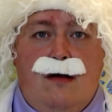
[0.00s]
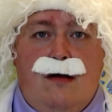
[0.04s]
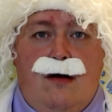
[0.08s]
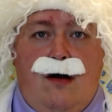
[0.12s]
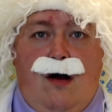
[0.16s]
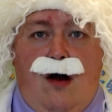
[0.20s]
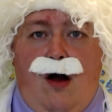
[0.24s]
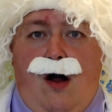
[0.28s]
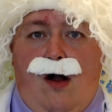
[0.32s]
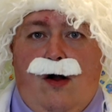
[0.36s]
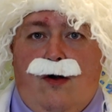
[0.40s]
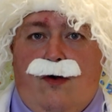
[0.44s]

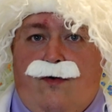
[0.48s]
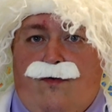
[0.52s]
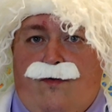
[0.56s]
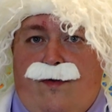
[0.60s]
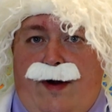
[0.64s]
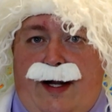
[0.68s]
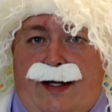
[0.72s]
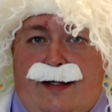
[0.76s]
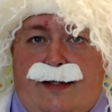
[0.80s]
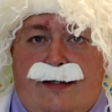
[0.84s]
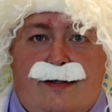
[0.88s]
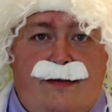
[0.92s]
Oh,
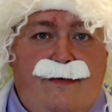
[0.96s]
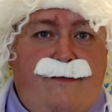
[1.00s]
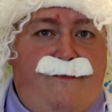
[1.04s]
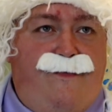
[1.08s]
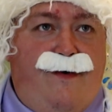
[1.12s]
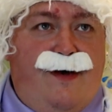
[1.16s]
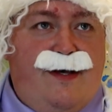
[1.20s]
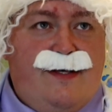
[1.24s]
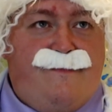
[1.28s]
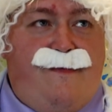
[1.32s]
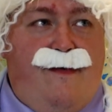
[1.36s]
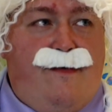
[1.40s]
great. The
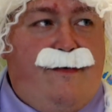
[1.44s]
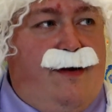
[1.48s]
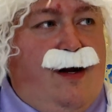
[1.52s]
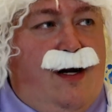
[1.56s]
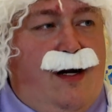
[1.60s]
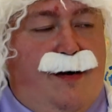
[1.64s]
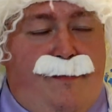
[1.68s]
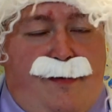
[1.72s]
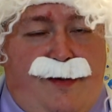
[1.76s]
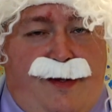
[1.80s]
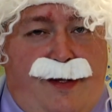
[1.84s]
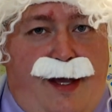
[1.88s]
fuzz
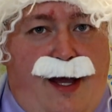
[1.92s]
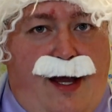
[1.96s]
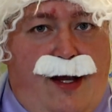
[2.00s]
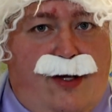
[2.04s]
found out about the